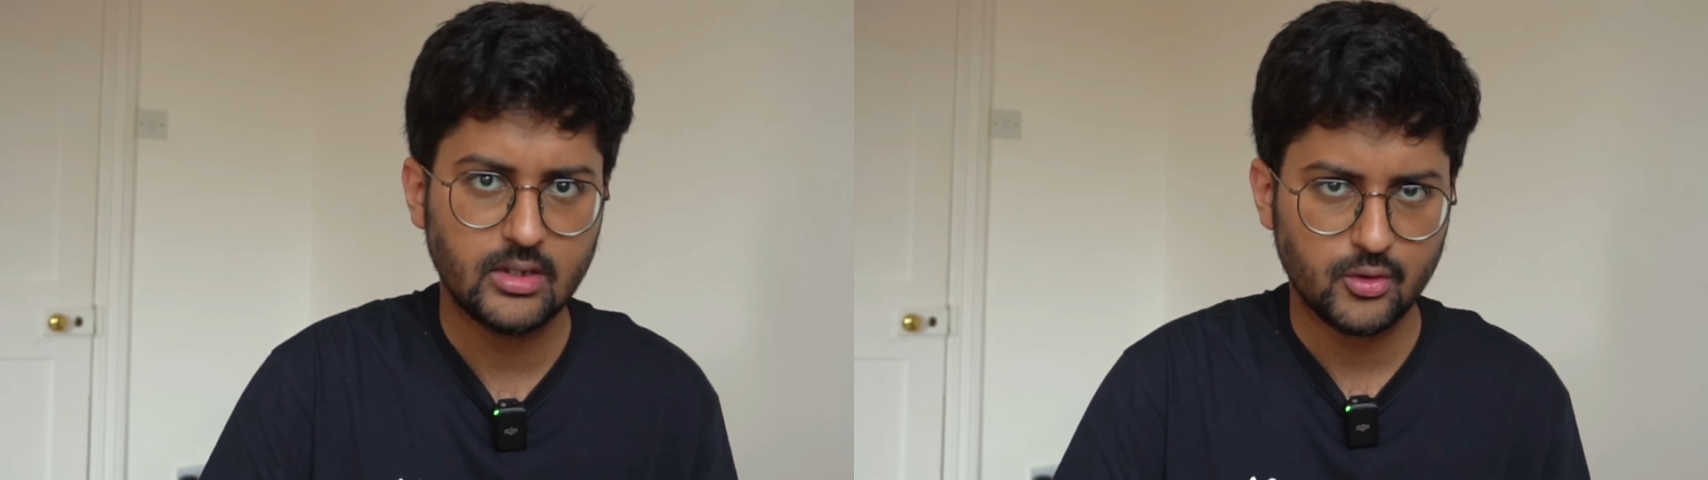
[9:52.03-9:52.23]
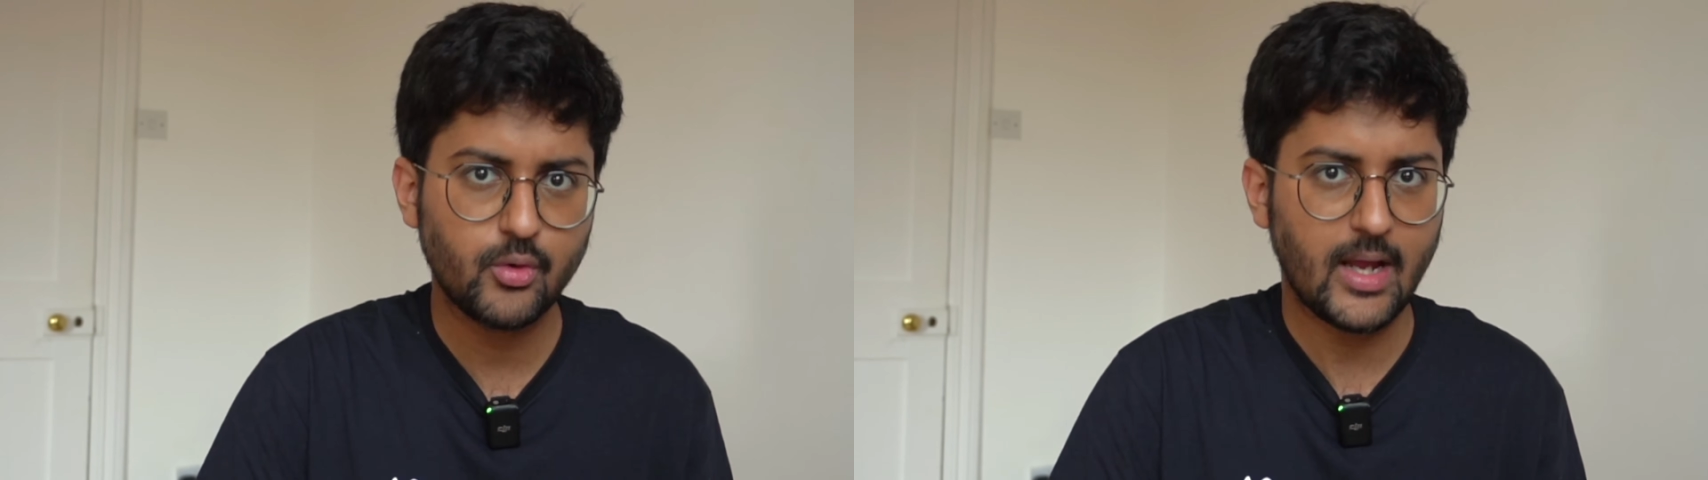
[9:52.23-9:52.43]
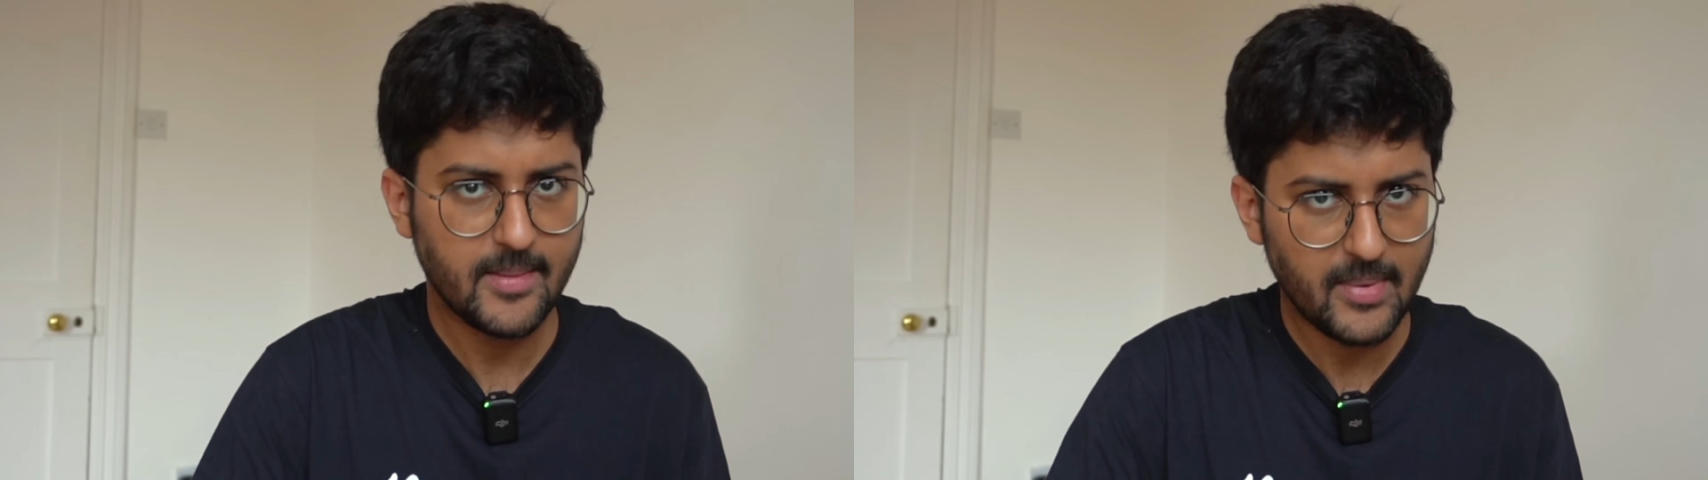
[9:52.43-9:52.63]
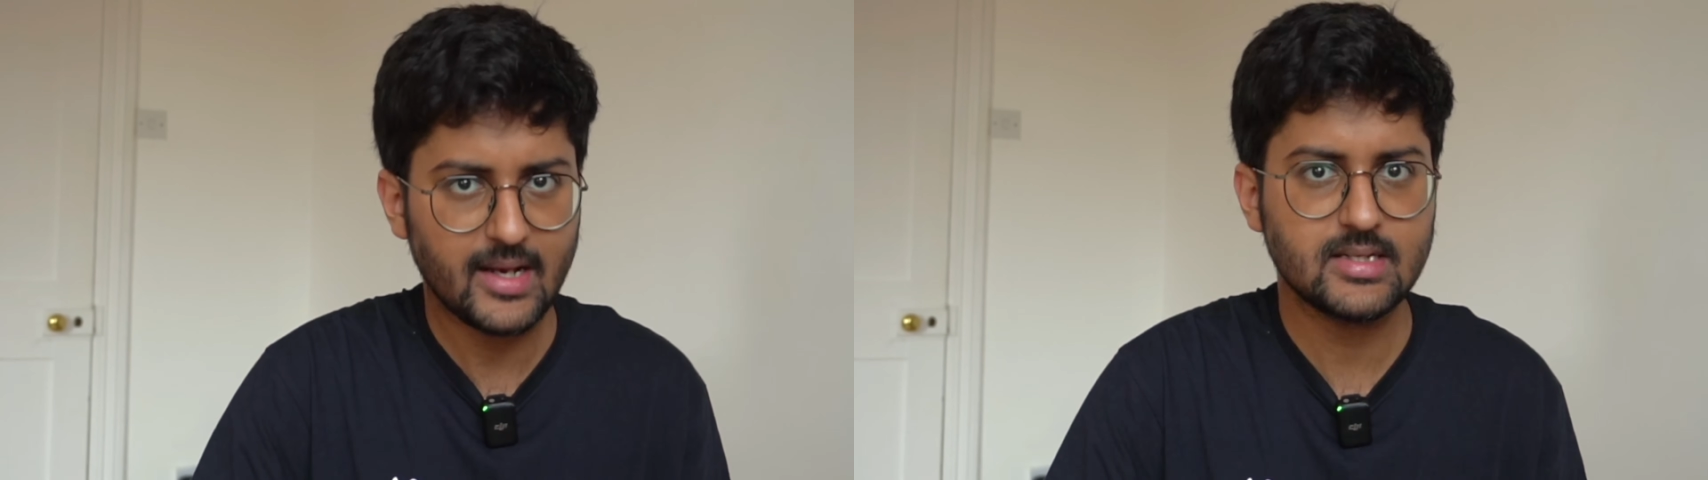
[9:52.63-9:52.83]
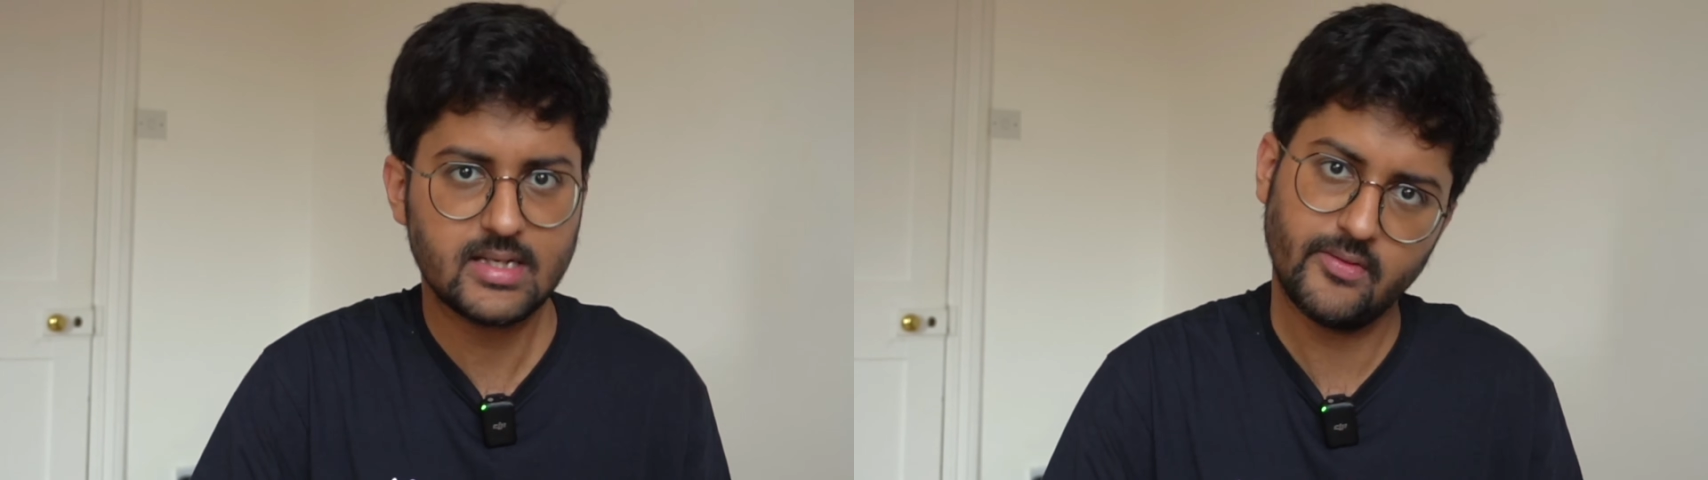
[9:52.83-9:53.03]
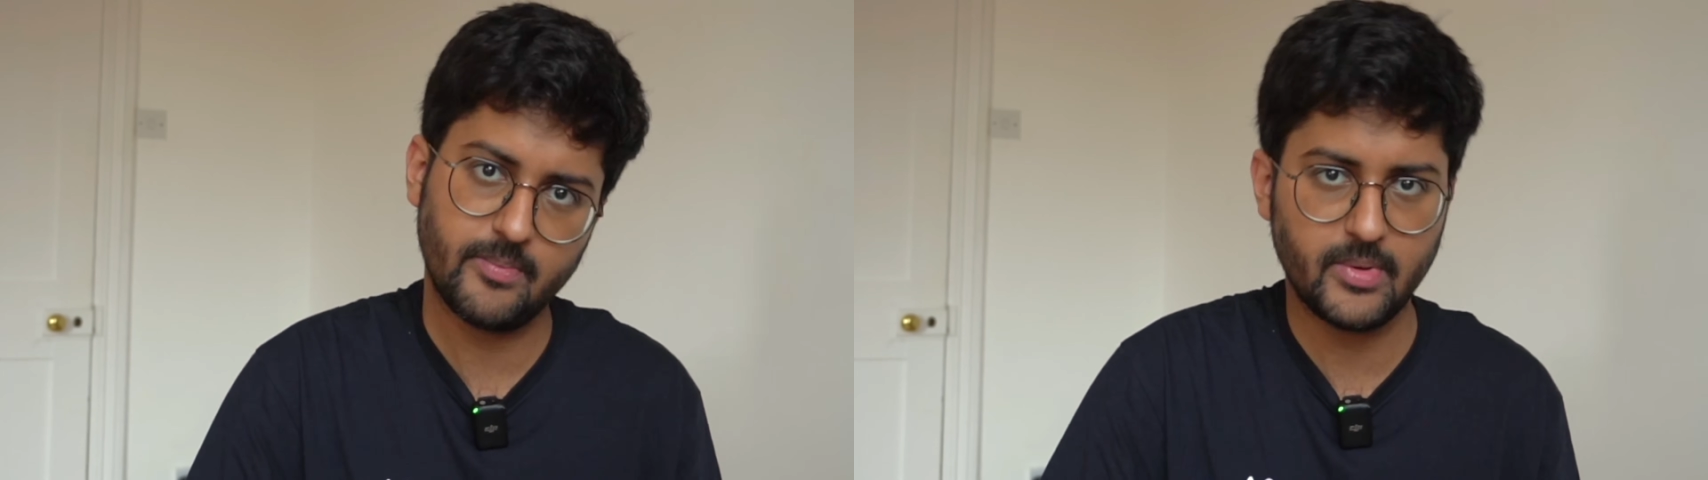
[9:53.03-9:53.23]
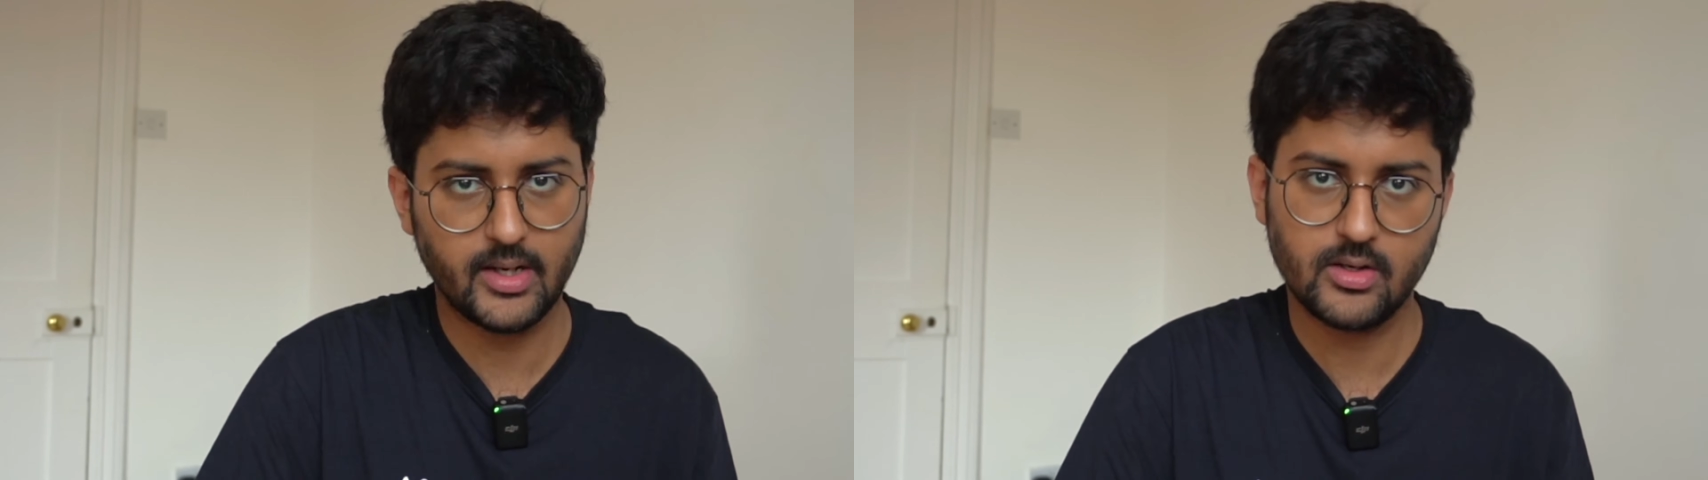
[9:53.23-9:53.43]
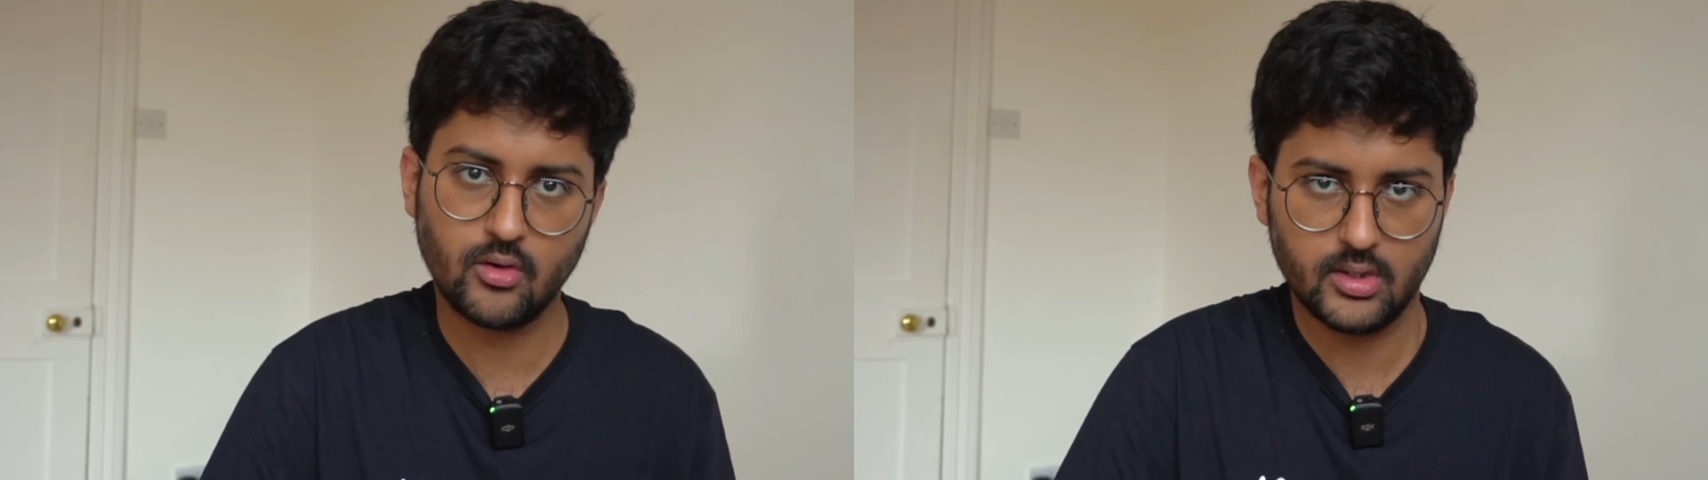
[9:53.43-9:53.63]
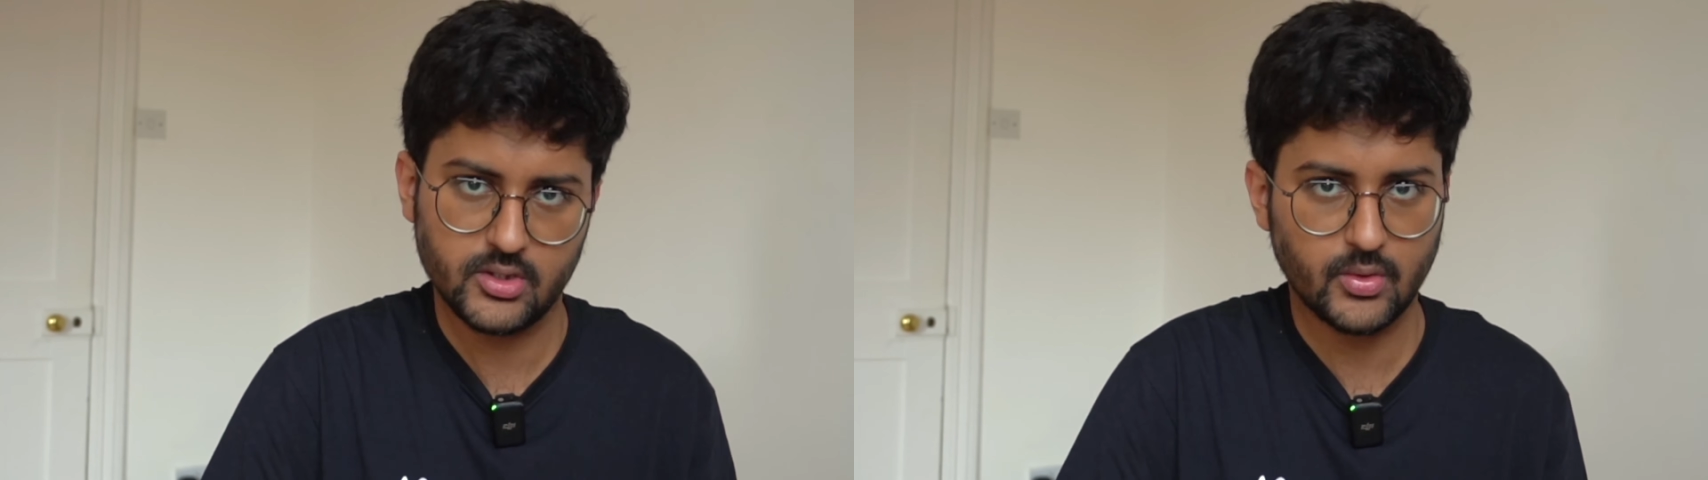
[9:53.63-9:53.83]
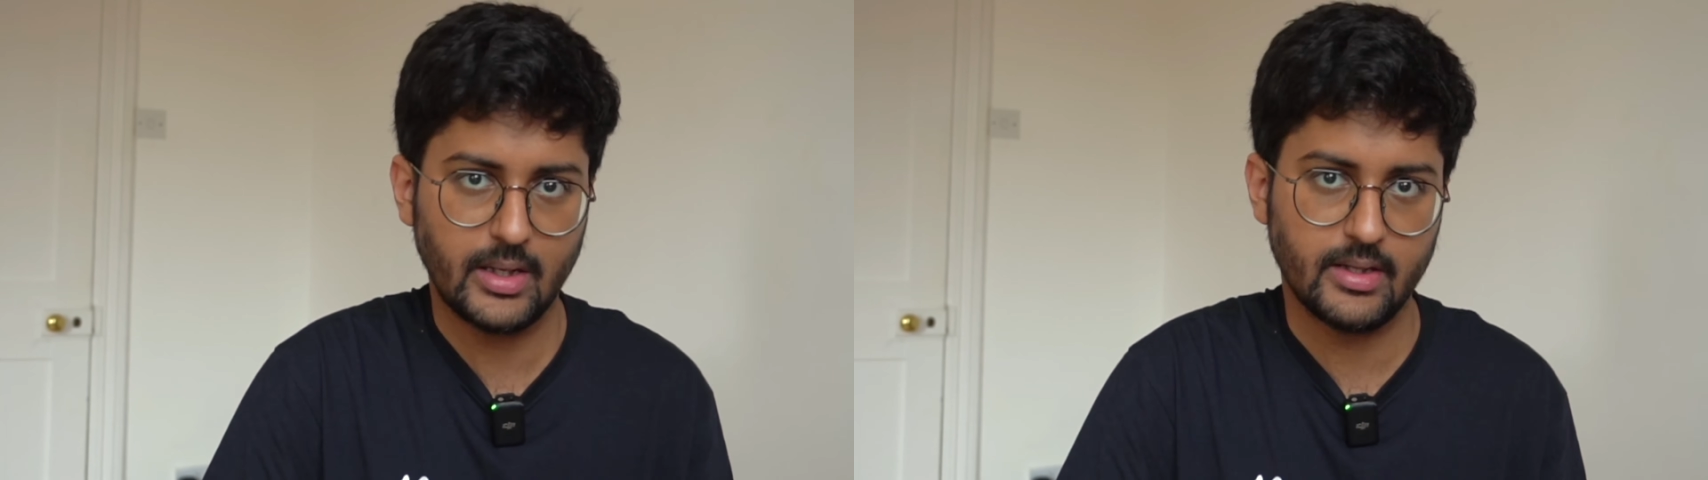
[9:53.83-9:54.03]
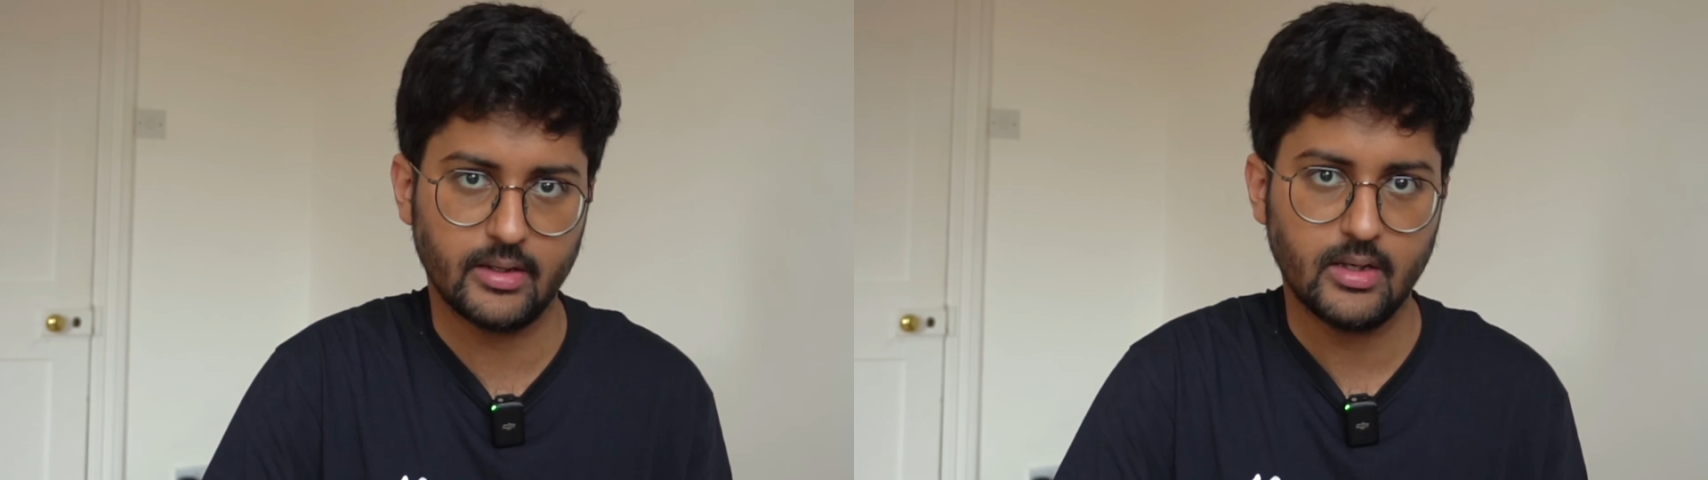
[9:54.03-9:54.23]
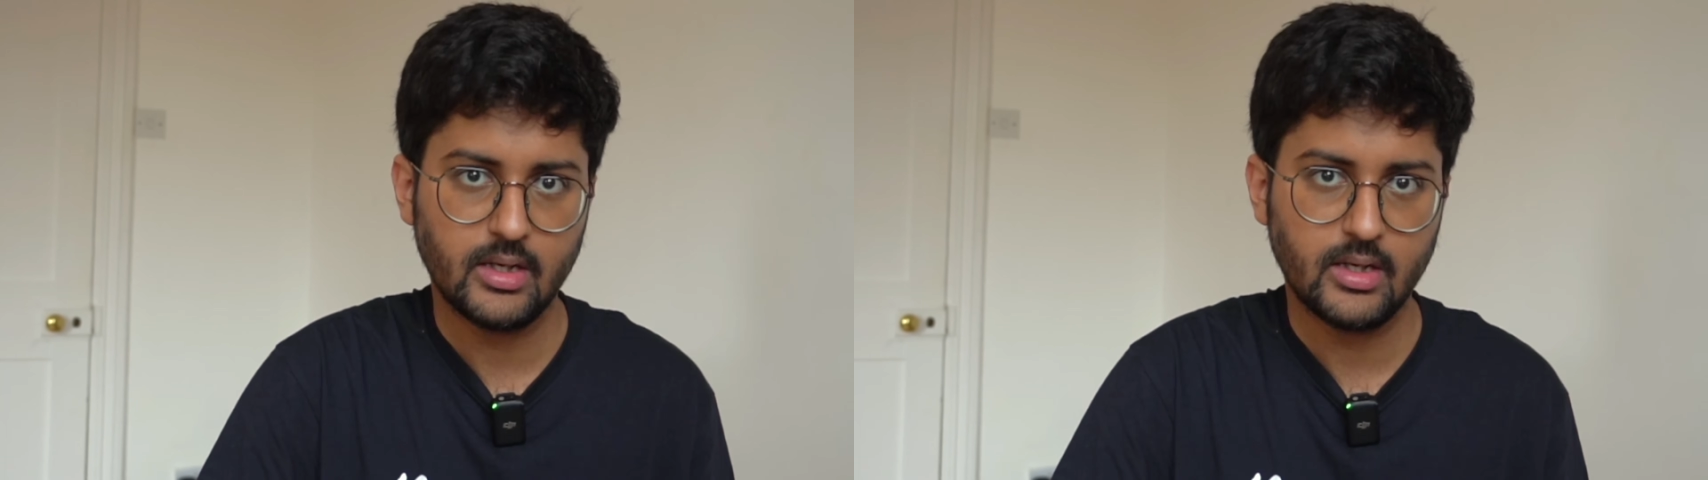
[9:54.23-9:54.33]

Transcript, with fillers: You can balance development and college together,